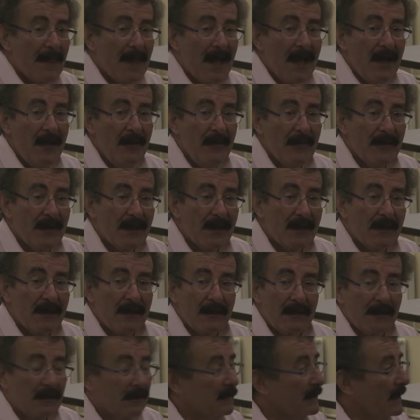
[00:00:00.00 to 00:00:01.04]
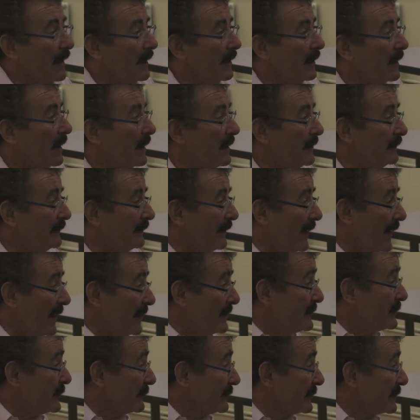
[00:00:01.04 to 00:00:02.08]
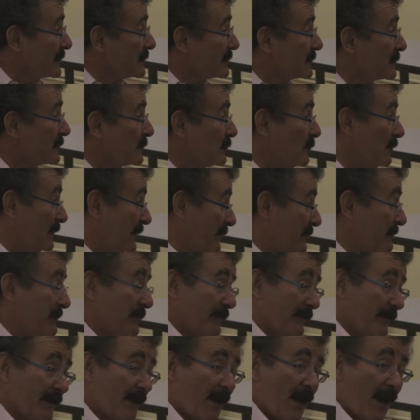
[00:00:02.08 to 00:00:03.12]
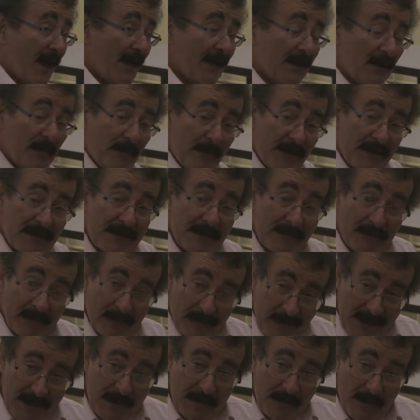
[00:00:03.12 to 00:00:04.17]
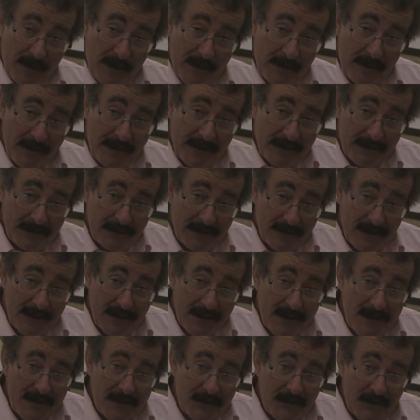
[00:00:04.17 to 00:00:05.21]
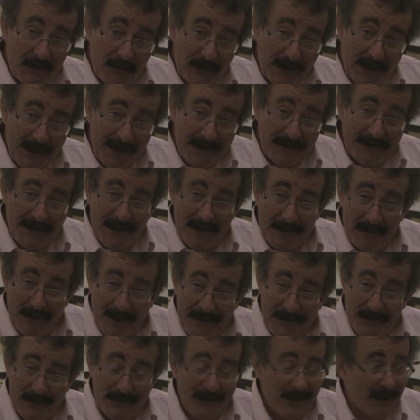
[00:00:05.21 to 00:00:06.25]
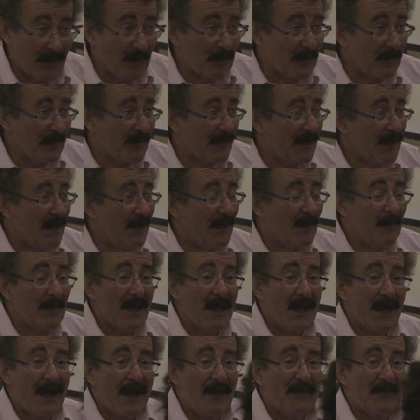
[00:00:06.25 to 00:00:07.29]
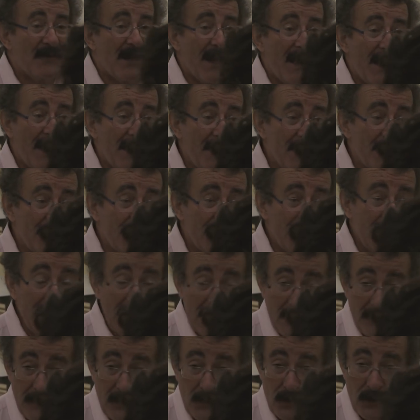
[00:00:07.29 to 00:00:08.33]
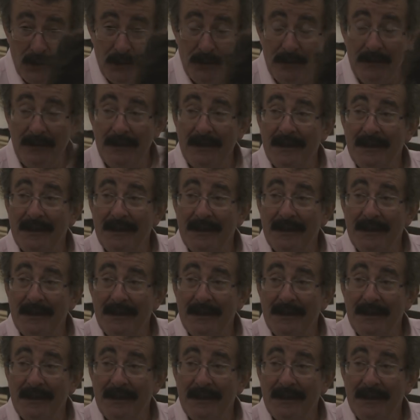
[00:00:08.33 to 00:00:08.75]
Now, now, if I do this, will you do it? I'm going to bring some of my sperm in to look at down the microscope. And any of you...